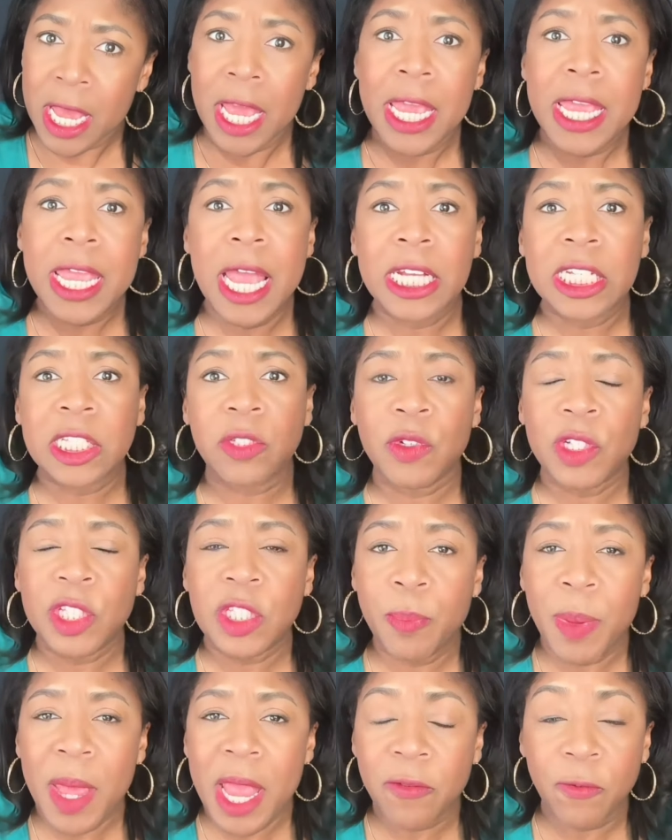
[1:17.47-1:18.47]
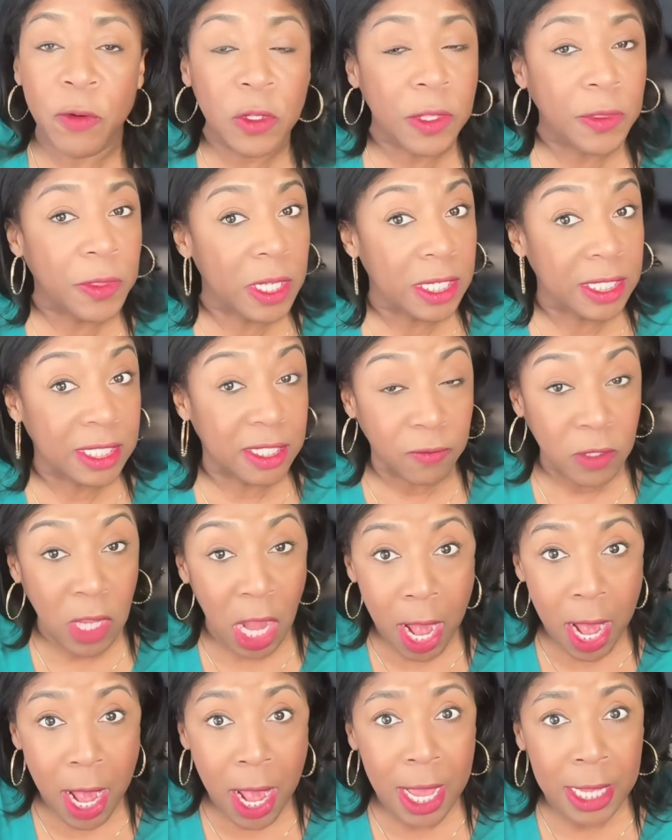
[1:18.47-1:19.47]
He has respect for the things of
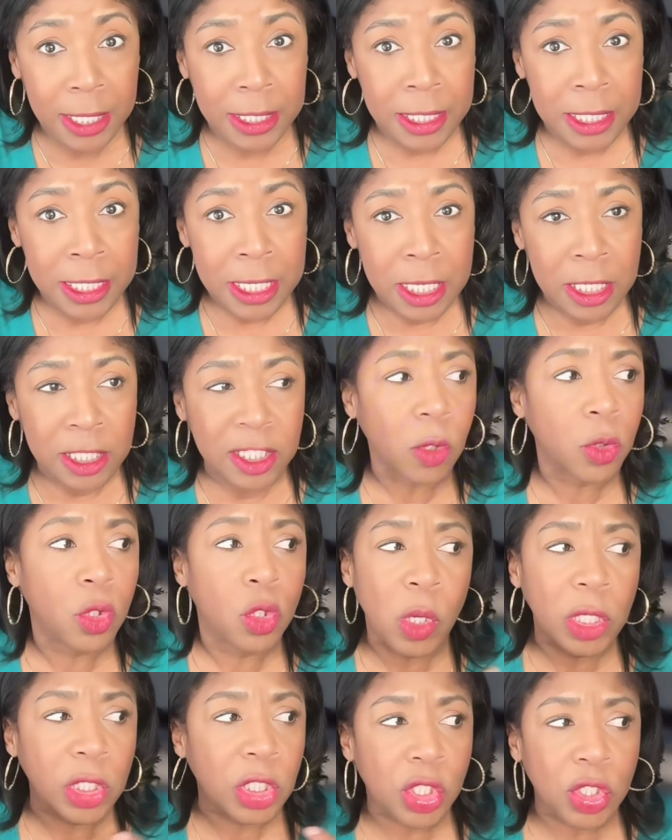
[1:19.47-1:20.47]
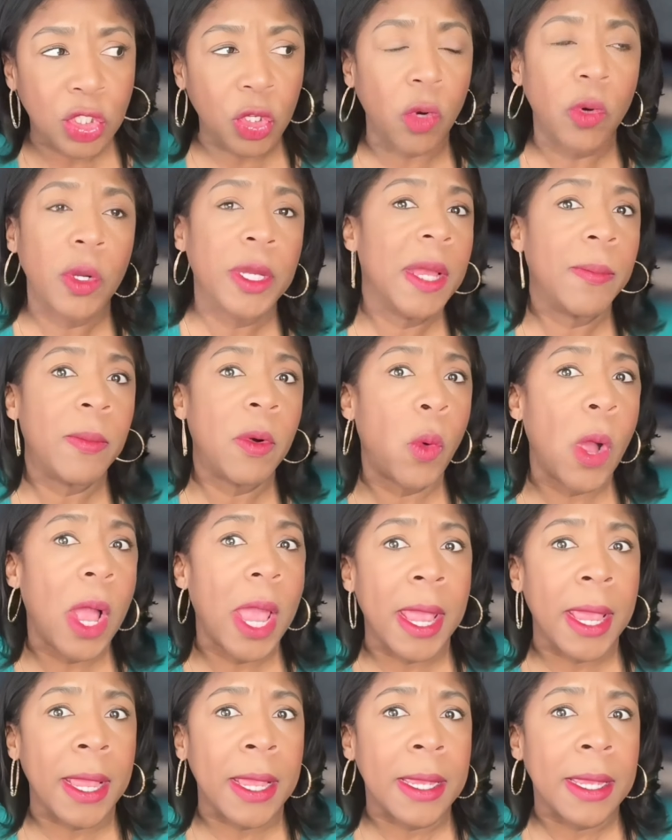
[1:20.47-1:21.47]
God, so do I just throw him
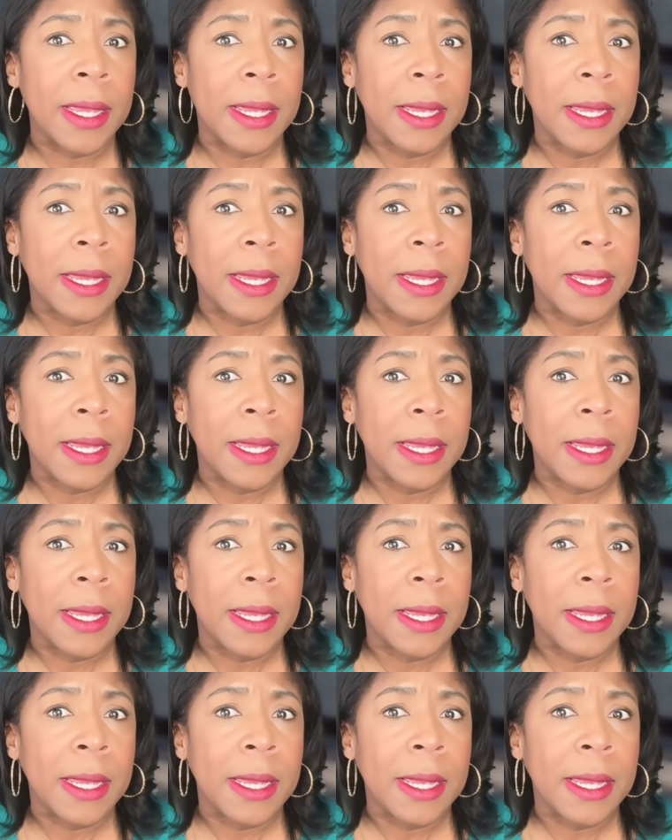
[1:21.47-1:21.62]
away?